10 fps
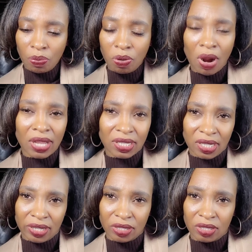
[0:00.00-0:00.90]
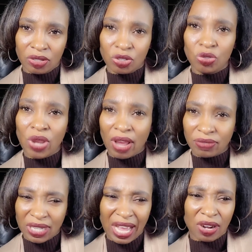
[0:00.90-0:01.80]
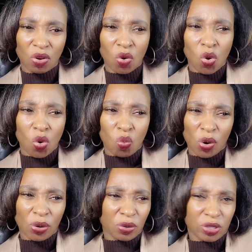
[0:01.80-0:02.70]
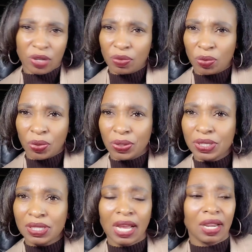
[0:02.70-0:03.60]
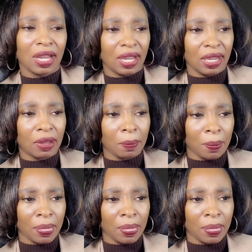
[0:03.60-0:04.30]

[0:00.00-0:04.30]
process that you have to kind of work yourself through. It's not like